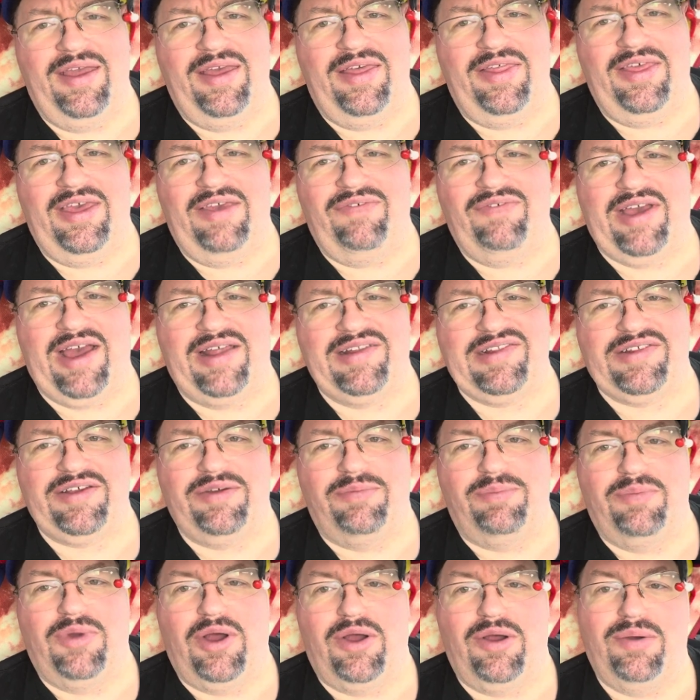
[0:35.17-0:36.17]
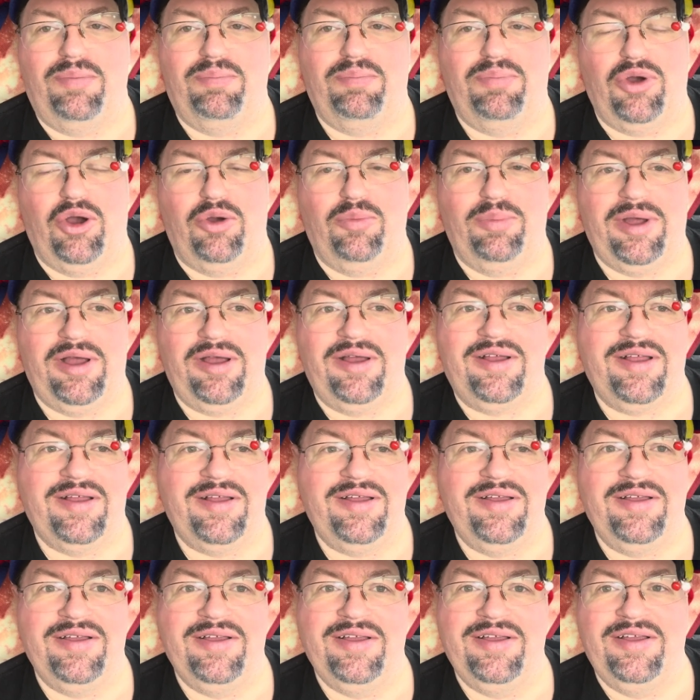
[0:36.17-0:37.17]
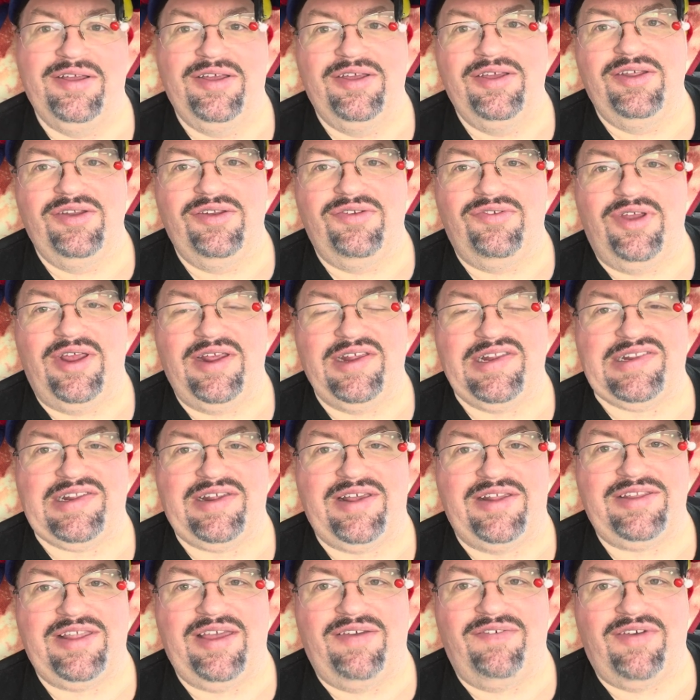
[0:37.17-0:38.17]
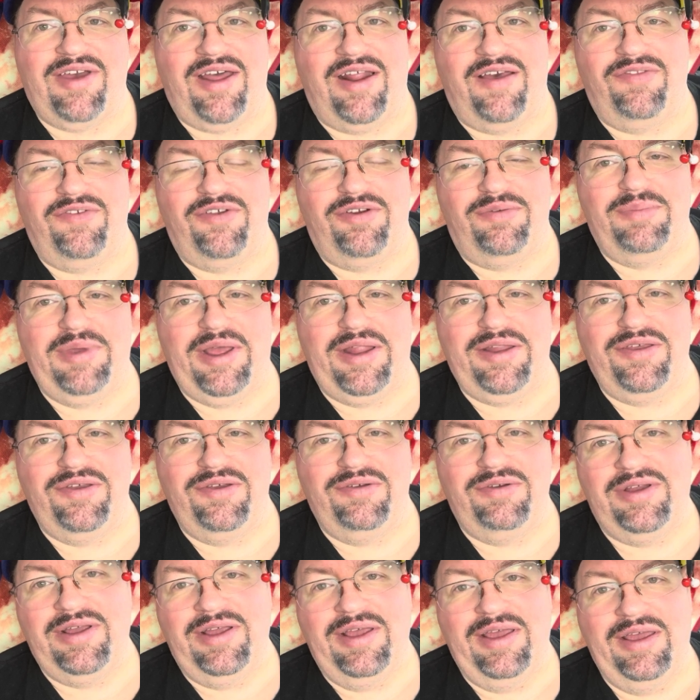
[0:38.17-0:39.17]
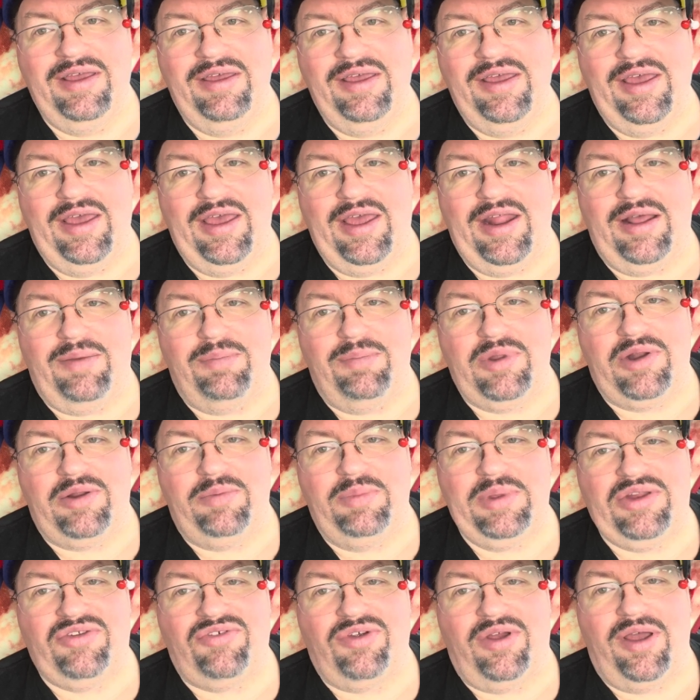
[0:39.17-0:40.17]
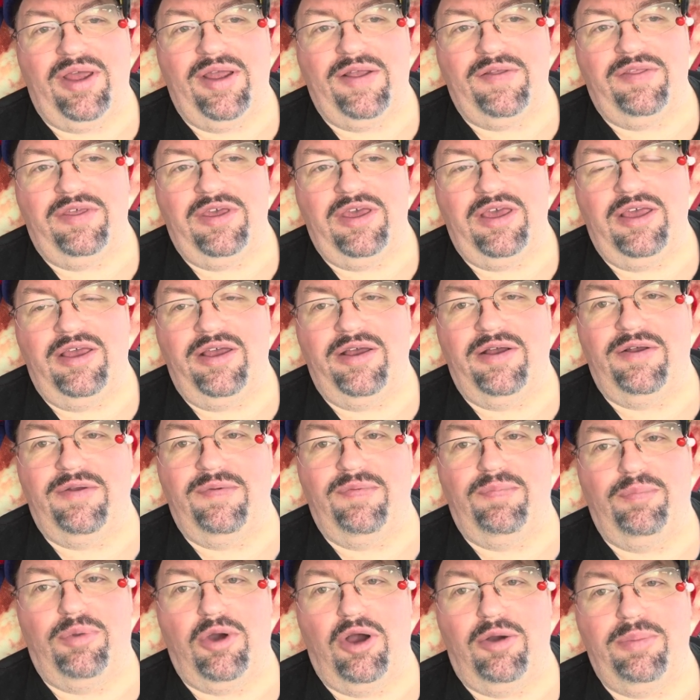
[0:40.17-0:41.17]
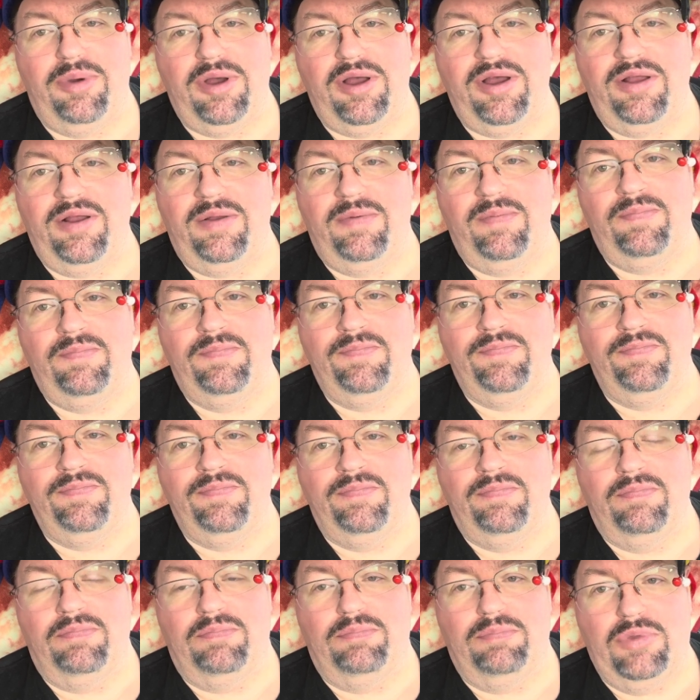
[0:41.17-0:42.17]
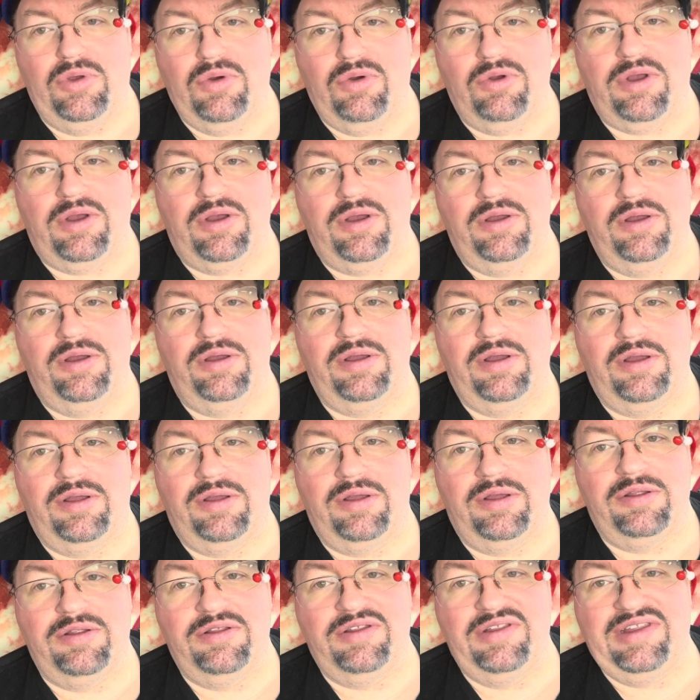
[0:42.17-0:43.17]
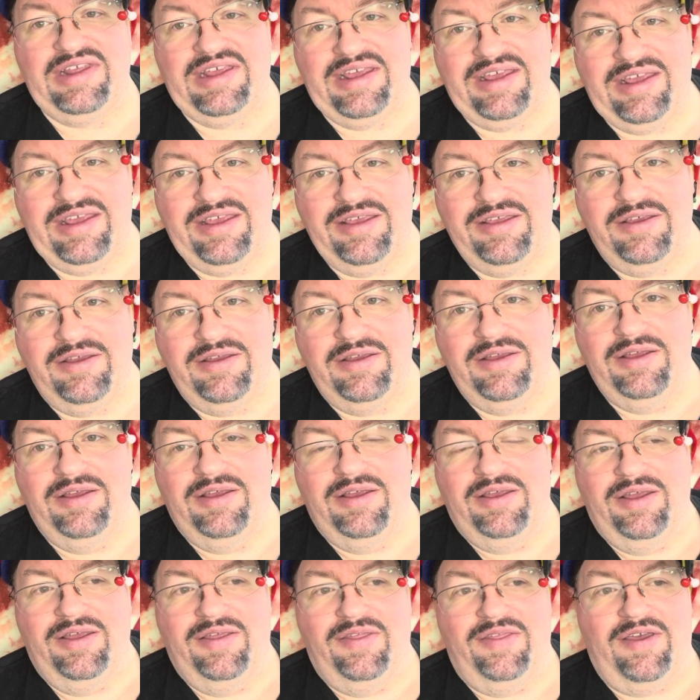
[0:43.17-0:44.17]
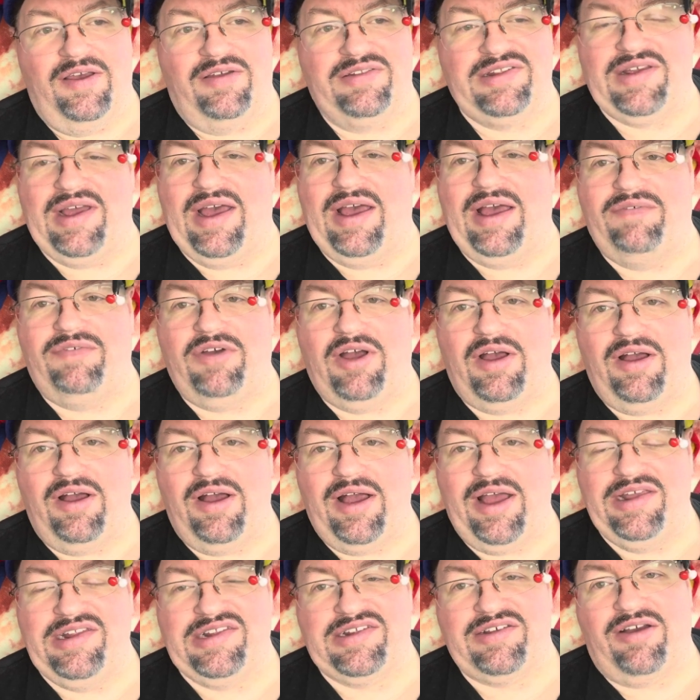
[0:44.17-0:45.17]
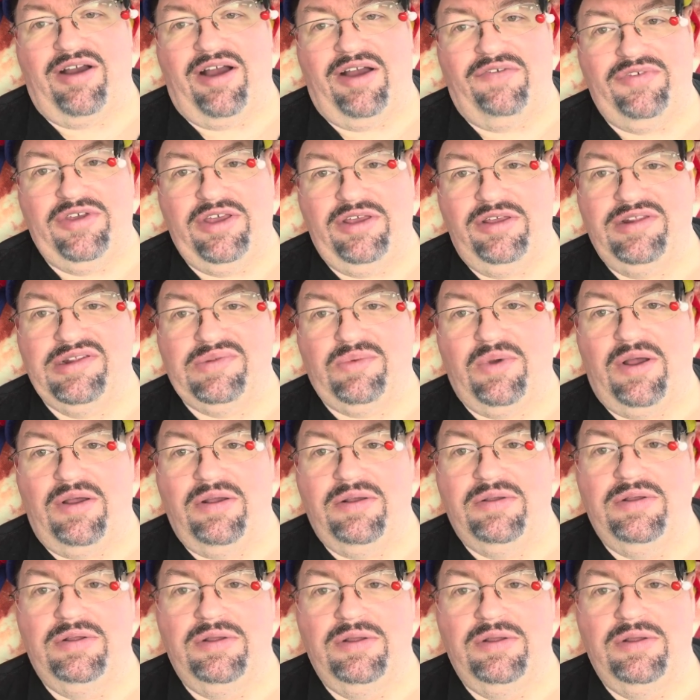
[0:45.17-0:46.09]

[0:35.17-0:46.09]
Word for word: They've got some boba drinks that they've got on their menu, and I'm going to be trying the boba milk tea. They also have uh, iced coffee as well.